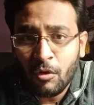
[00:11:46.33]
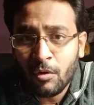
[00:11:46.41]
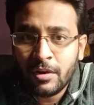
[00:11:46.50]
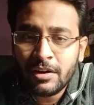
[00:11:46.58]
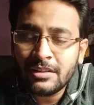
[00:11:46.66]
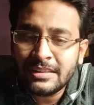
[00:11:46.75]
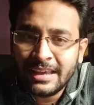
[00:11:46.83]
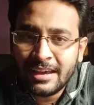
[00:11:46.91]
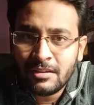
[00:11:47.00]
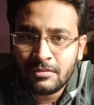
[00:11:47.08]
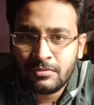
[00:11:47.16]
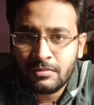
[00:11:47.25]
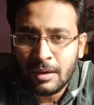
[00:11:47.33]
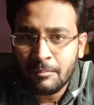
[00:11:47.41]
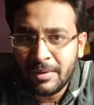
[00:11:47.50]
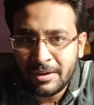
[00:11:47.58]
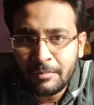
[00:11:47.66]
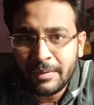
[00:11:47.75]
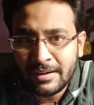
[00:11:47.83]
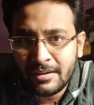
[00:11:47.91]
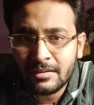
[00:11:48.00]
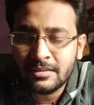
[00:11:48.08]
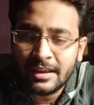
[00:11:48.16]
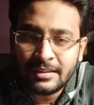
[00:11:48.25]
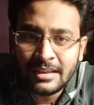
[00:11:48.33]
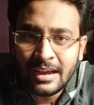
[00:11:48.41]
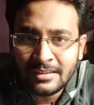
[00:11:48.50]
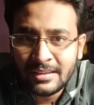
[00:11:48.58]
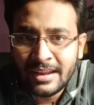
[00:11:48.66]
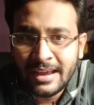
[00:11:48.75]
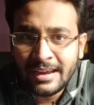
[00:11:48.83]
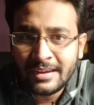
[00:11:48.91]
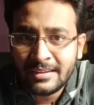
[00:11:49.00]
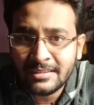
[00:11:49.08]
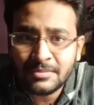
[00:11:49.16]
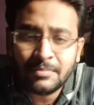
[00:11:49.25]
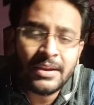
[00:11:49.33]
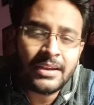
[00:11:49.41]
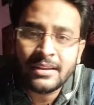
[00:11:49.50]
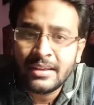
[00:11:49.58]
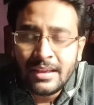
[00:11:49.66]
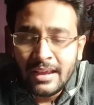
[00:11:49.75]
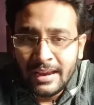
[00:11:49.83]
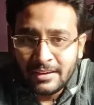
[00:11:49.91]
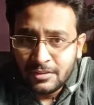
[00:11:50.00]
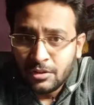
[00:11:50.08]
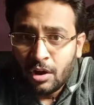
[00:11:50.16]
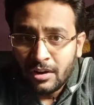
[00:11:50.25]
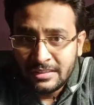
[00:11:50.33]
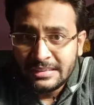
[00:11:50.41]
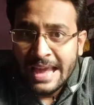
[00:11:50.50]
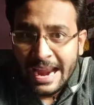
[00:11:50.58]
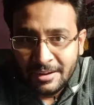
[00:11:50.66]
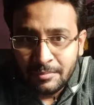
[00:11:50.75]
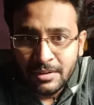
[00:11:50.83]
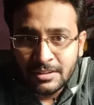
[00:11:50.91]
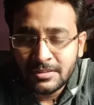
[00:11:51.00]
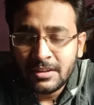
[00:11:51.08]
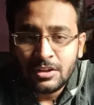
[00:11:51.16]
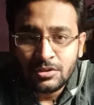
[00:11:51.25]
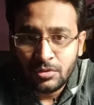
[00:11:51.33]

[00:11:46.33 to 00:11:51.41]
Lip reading: overall, they are a bit better than the other IITs, but it's not that much.